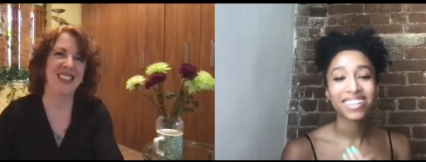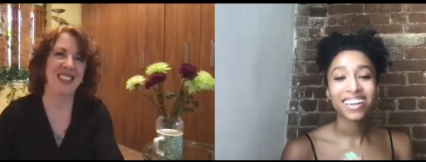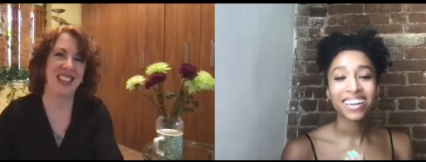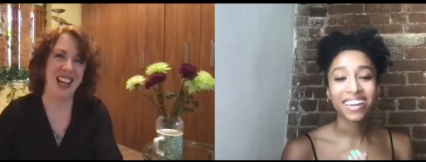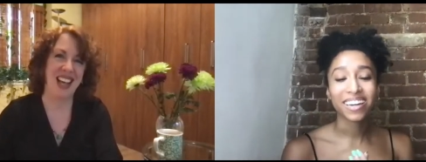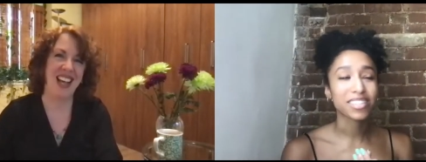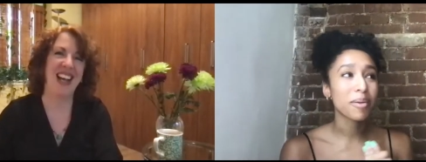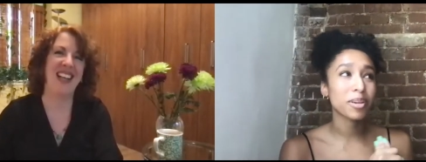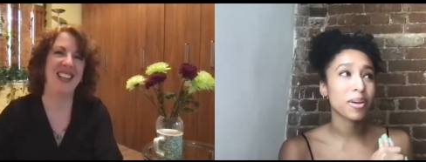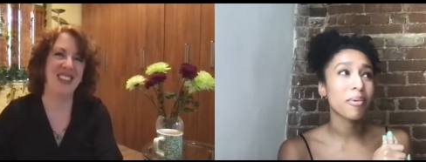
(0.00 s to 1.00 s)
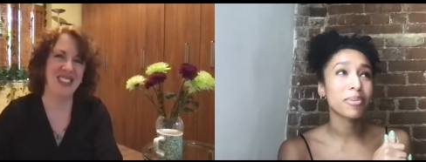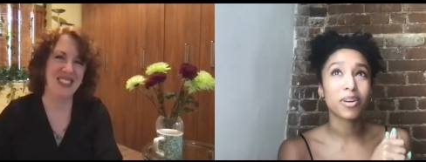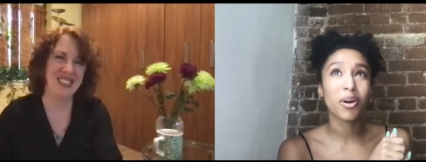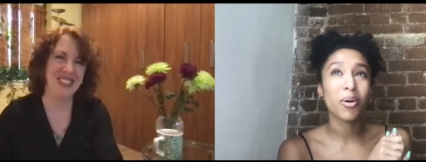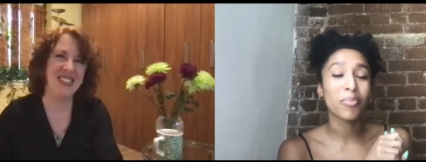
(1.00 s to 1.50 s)
Speaker 1: Yeah. I was
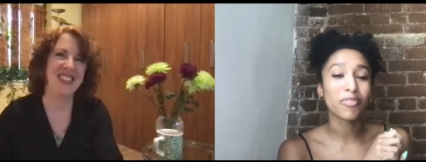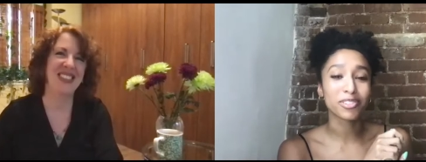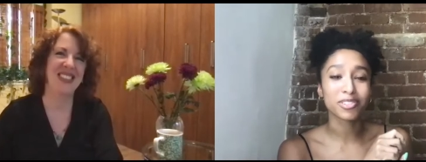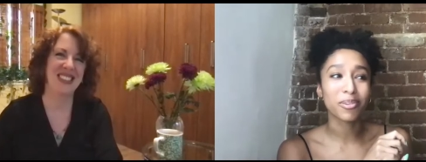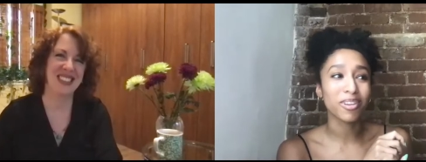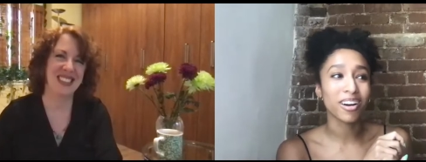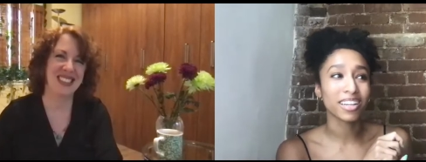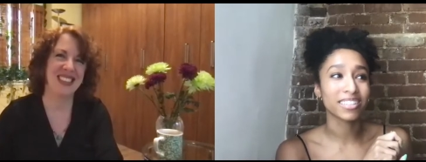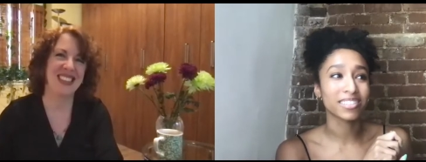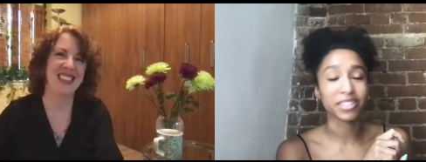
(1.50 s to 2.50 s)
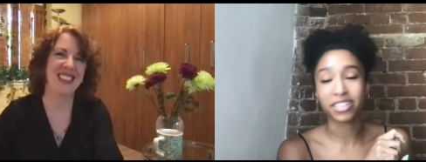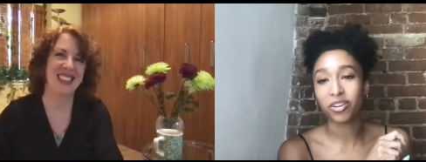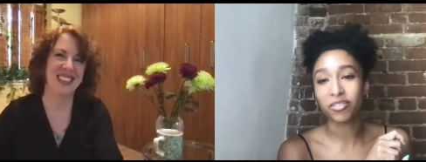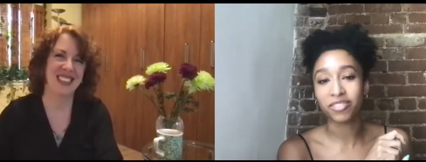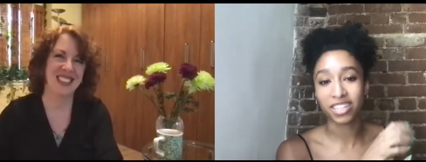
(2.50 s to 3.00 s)
home for so long and during
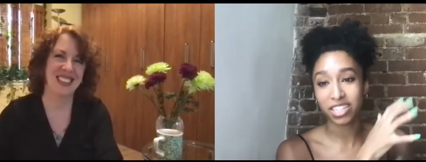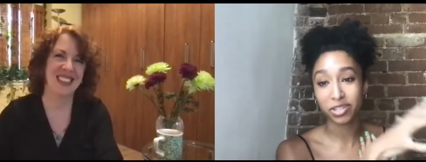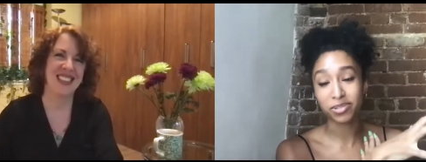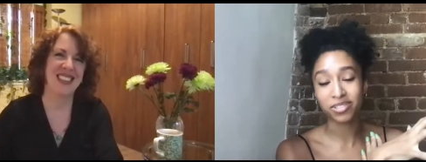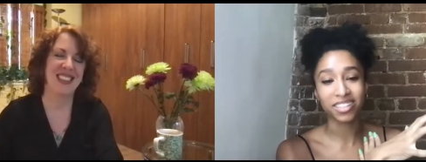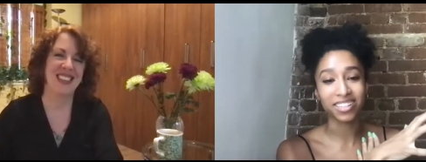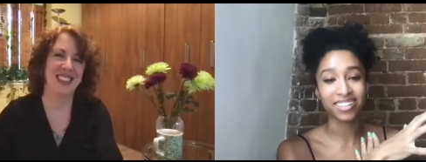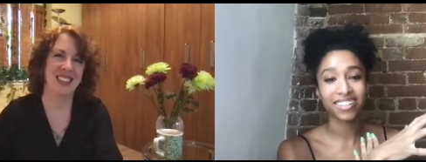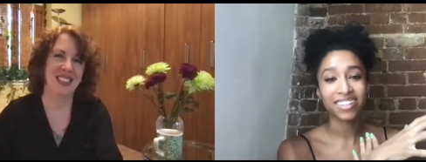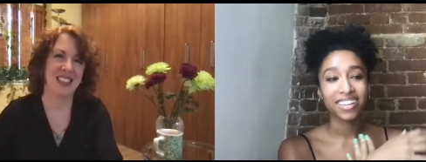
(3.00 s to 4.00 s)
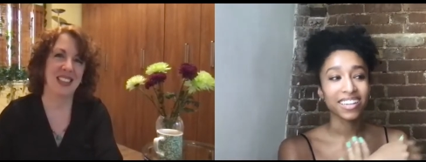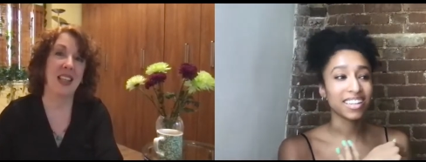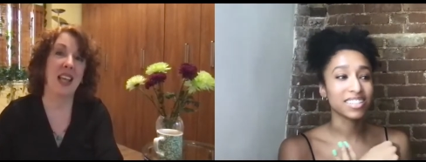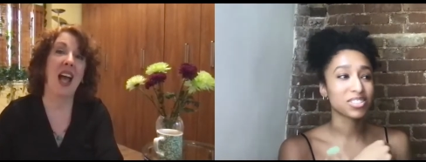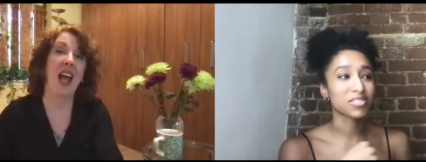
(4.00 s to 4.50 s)
COVID in Houston. And
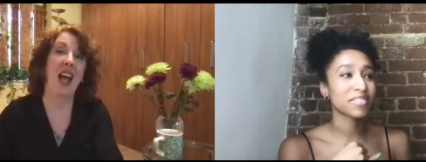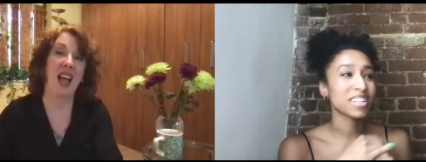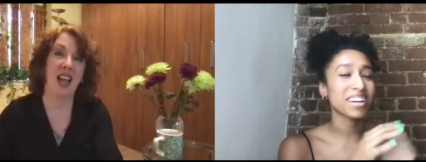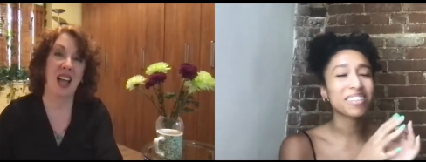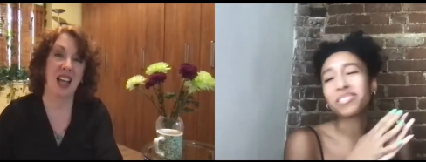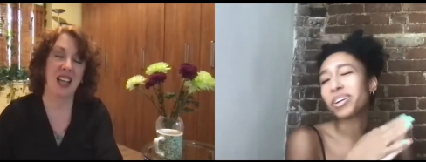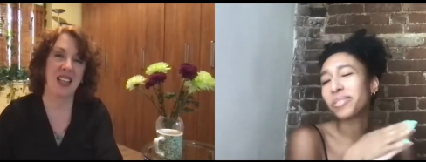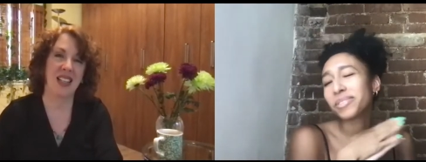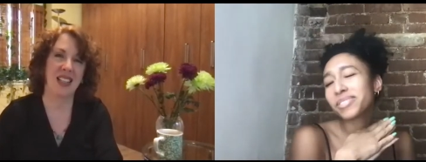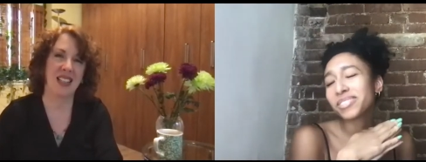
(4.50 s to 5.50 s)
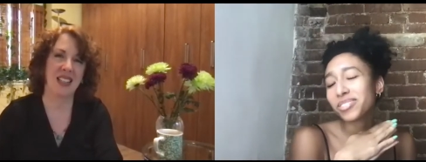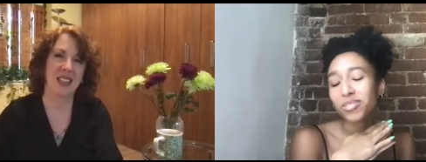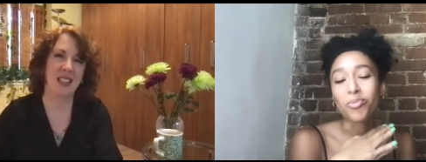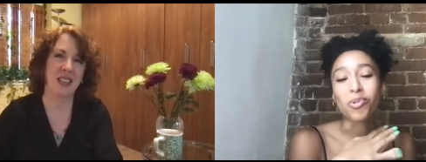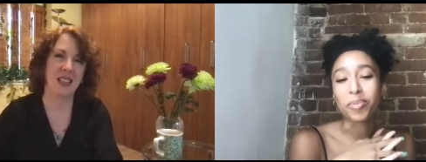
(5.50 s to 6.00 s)
it yeah. just I don't know, there's just a
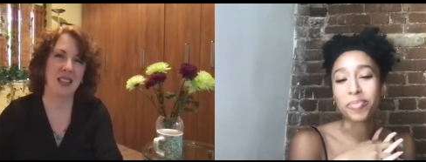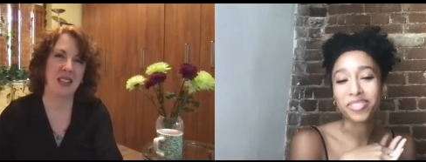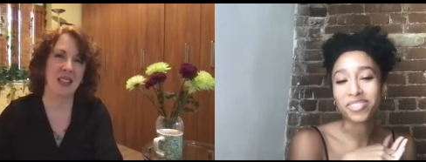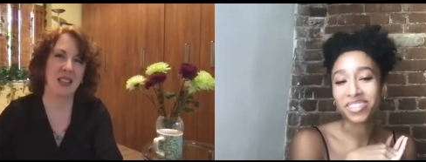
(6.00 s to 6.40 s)
warmth to